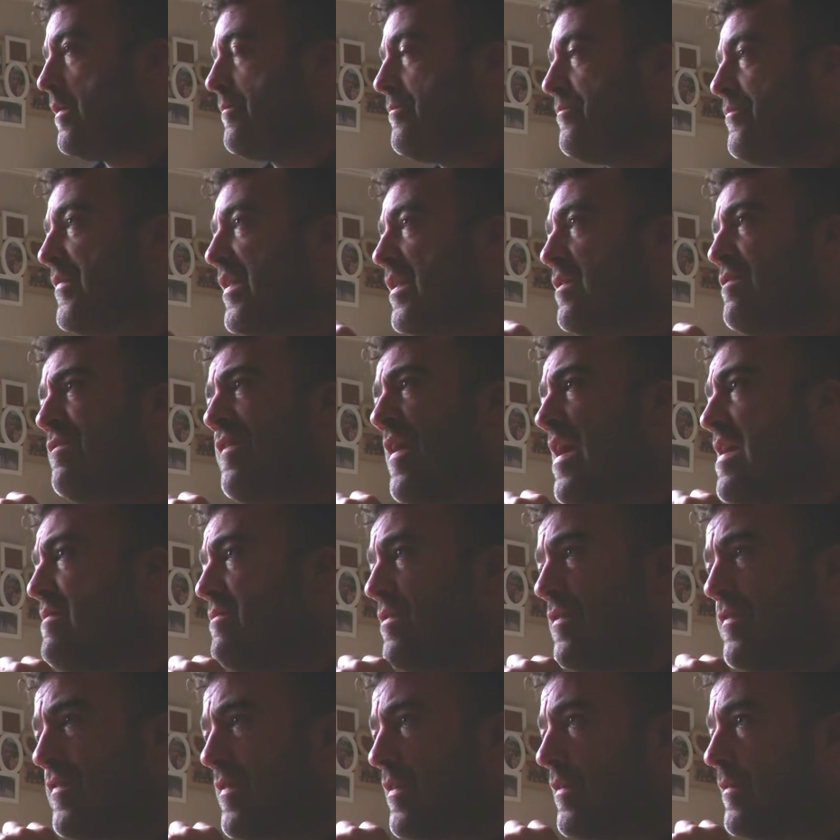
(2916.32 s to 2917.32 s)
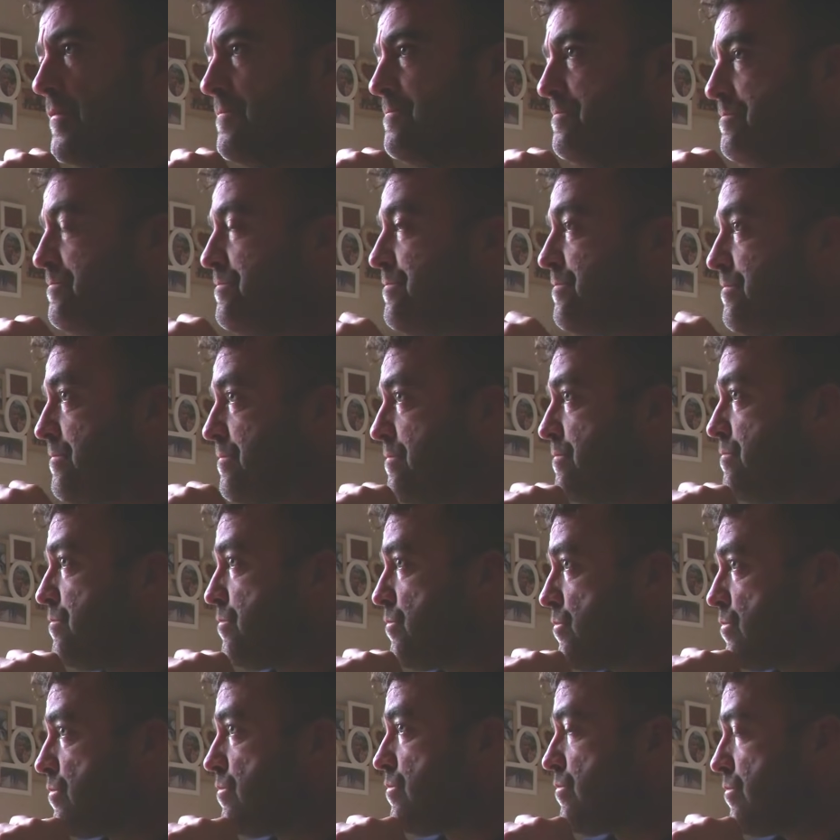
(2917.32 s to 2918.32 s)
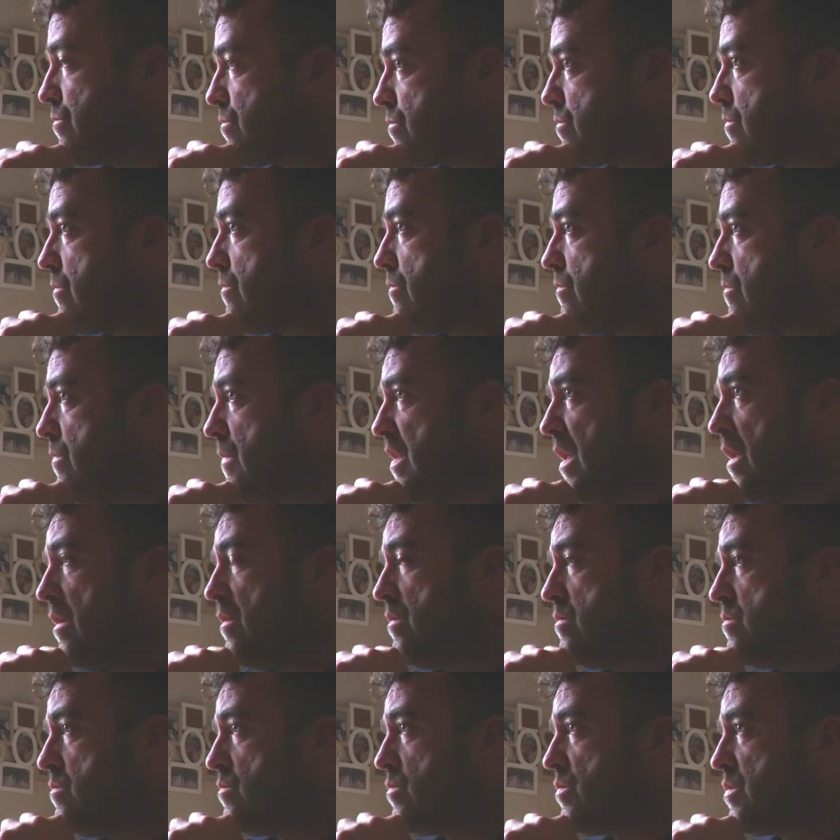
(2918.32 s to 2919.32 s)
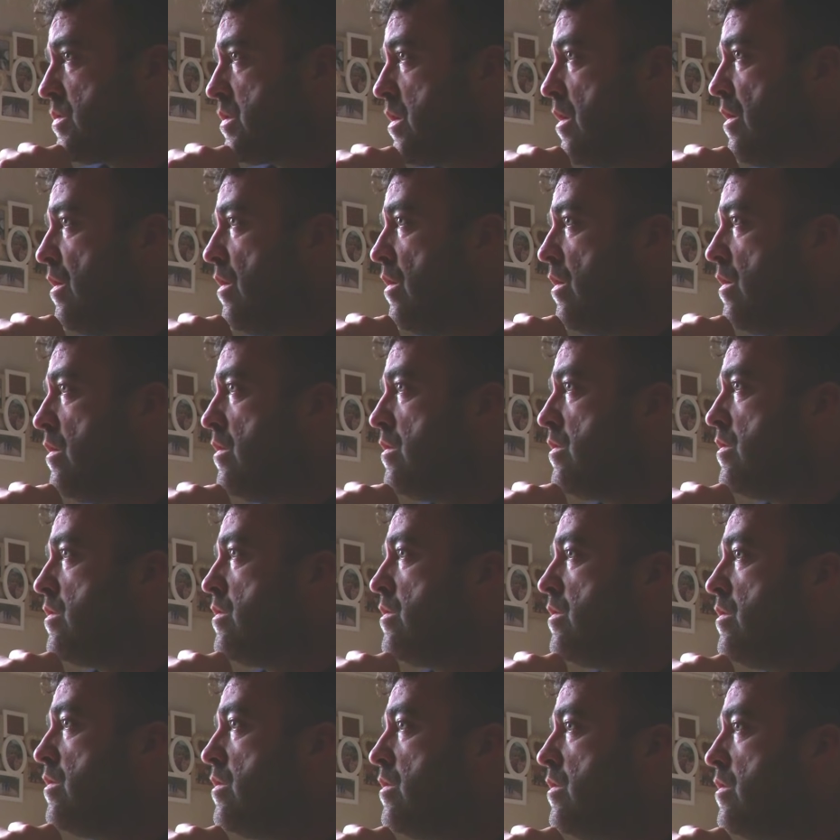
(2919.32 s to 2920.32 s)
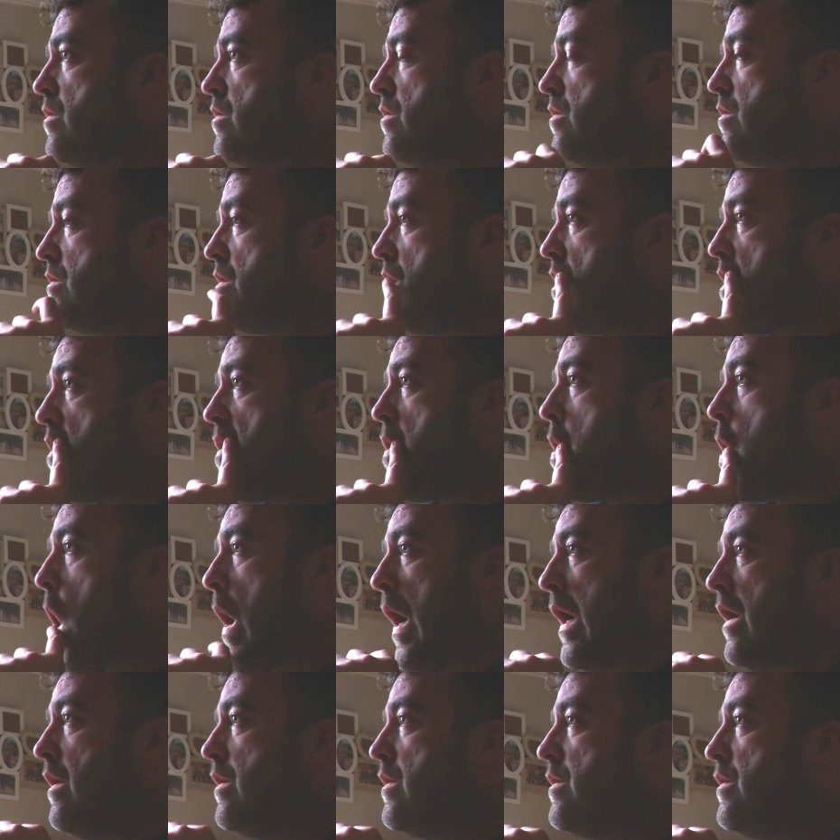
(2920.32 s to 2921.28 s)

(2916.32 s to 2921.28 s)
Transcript: I mentioned that the Oscars would know you. They'd have a look on paper, and you'd think